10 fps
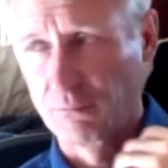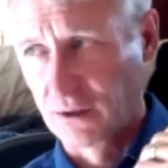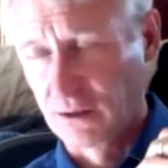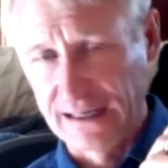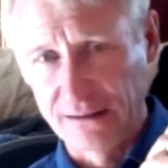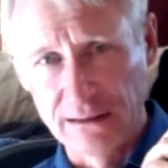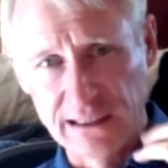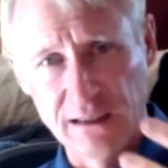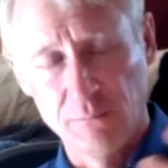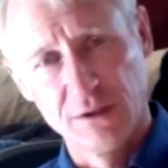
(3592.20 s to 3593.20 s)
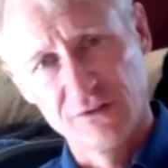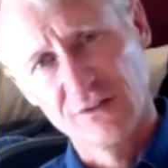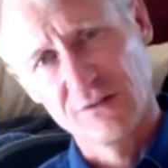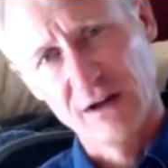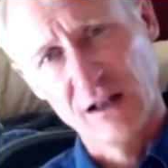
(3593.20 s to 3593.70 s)
but like lean
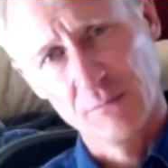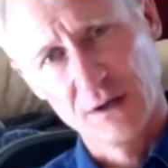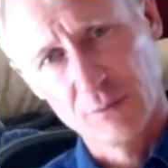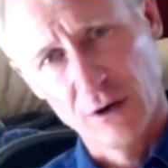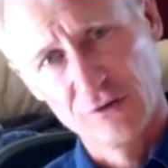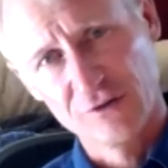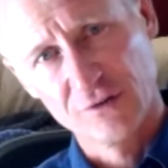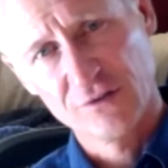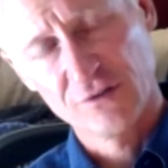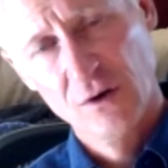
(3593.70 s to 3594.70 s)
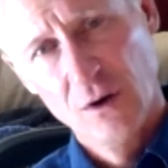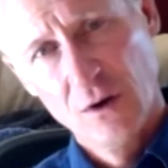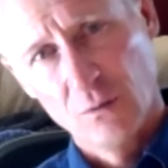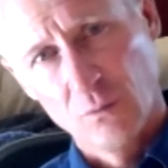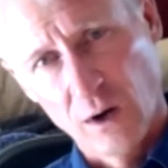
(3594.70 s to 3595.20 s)
business development approaches
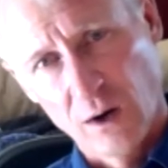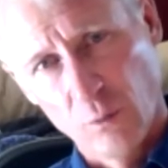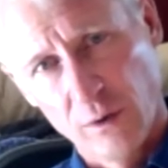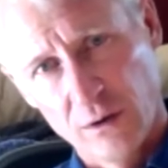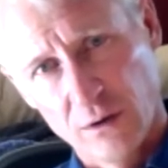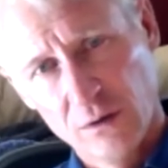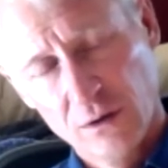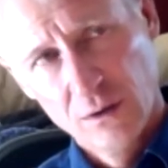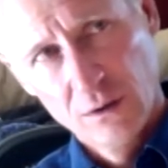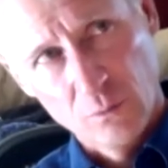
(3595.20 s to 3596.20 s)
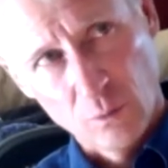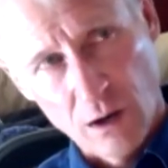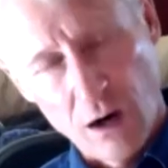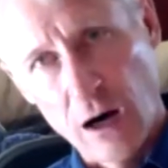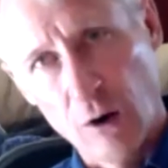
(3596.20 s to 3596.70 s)
where we're
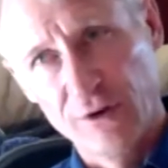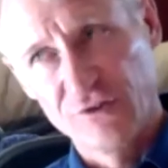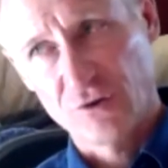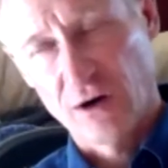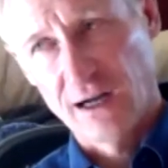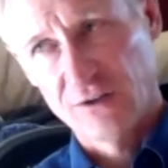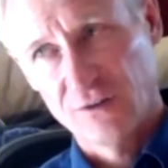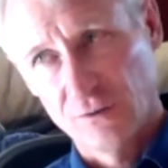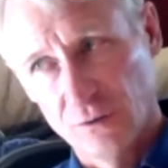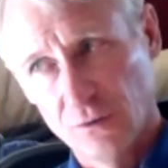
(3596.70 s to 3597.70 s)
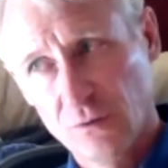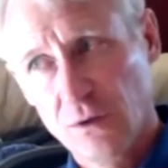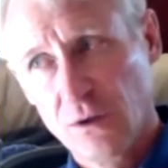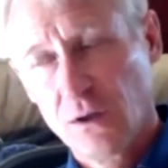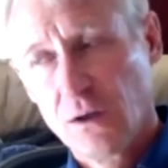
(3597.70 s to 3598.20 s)
we're always trying to
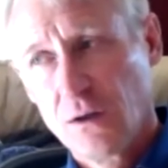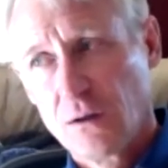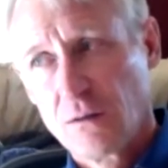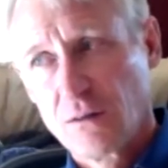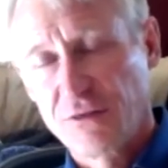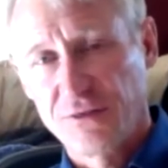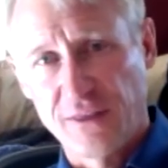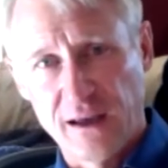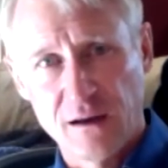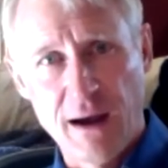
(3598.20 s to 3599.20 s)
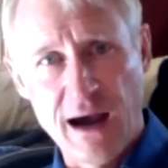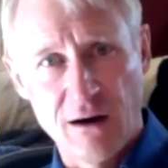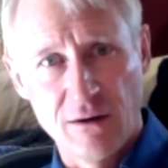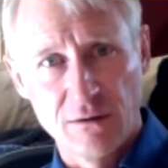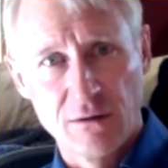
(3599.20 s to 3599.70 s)
think
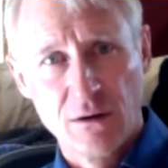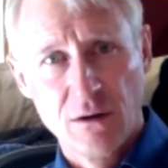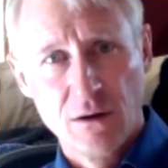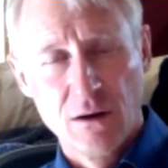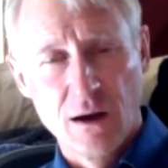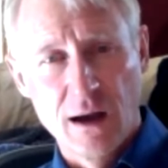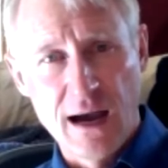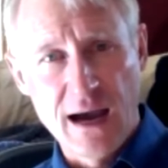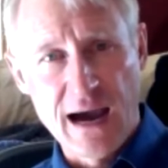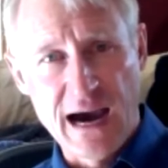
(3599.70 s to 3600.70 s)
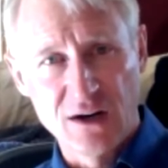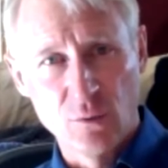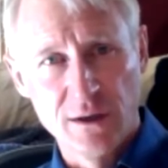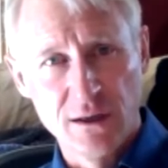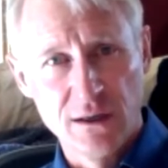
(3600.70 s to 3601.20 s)
about how do
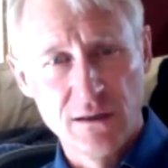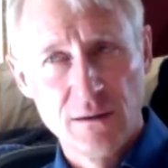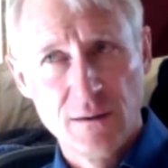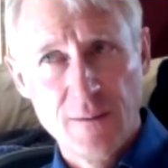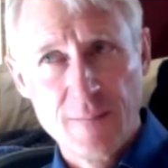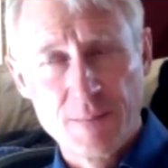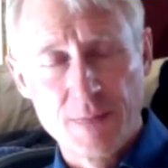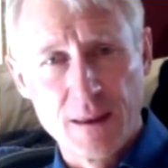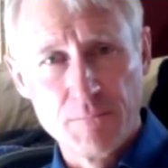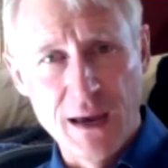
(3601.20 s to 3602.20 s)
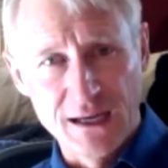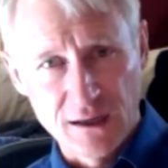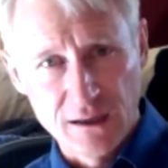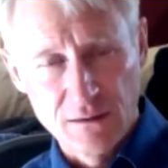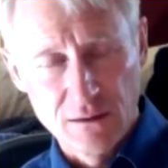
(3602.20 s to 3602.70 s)
we
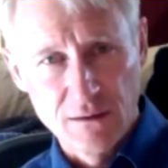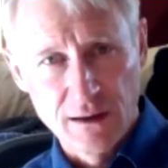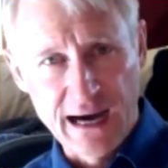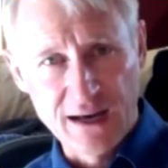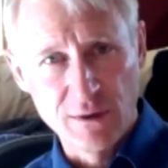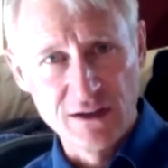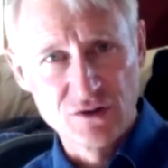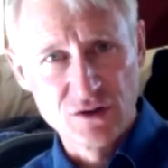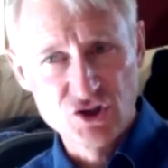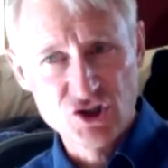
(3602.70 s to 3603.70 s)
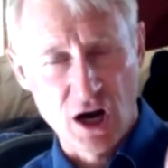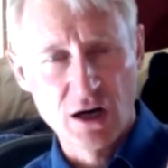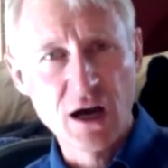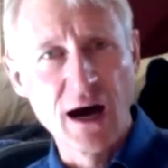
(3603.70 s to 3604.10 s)
make how do we chunk